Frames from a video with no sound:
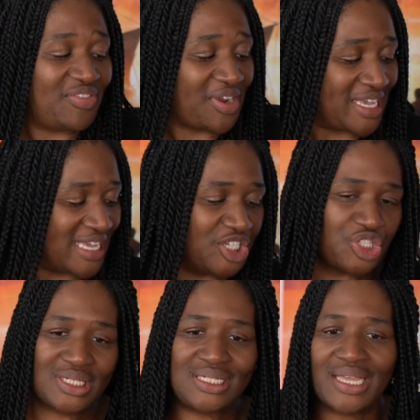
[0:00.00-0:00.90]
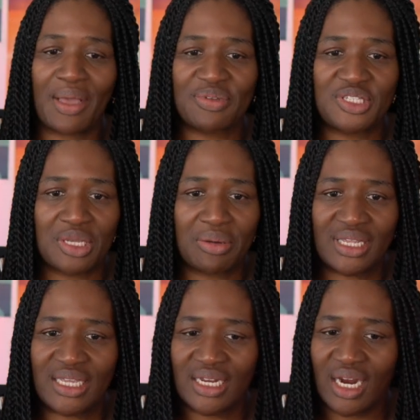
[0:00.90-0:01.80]
a very interesting episode
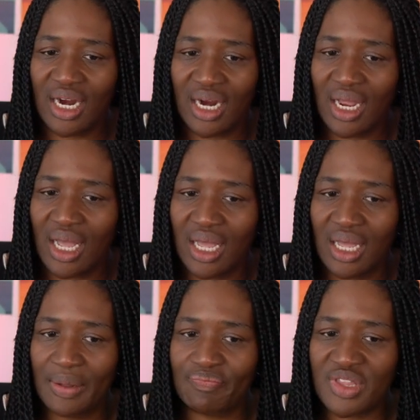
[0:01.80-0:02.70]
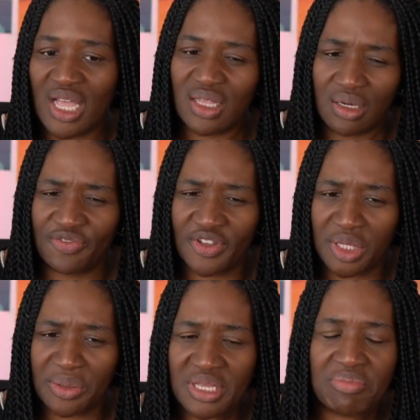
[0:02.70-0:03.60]
here. Um, a little
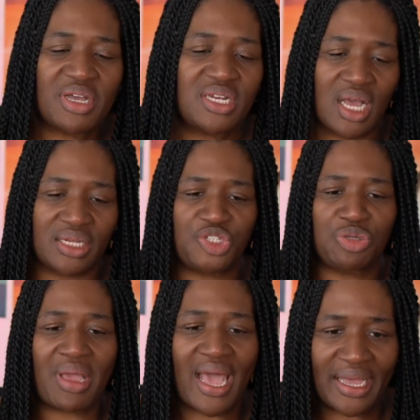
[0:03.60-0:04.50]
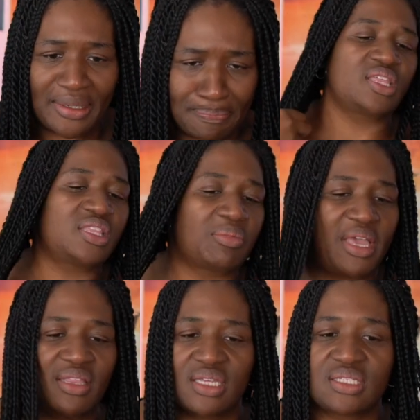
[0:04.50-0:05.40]
fillery, but not too bad. I think the
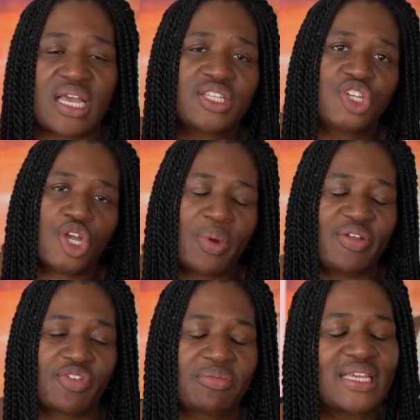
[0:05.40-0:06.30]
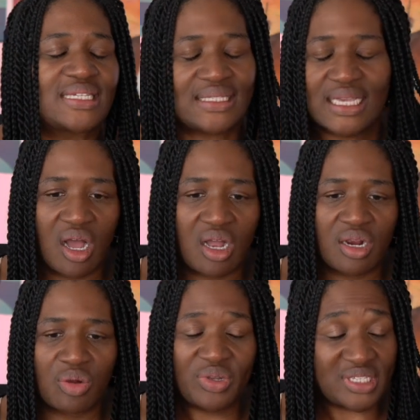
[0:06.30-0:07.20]
main things I took away from this
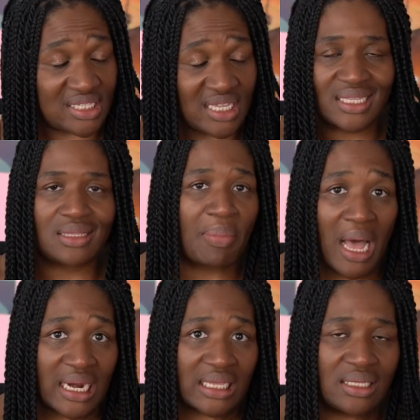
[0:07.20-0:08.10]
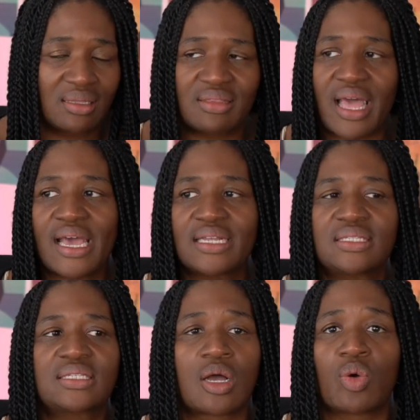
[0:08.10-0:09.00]
are we see that the body that
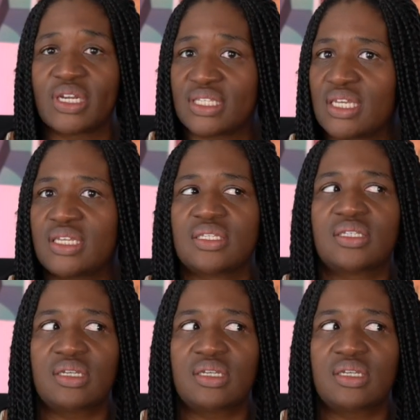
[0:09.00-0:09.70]
Sangwon is in is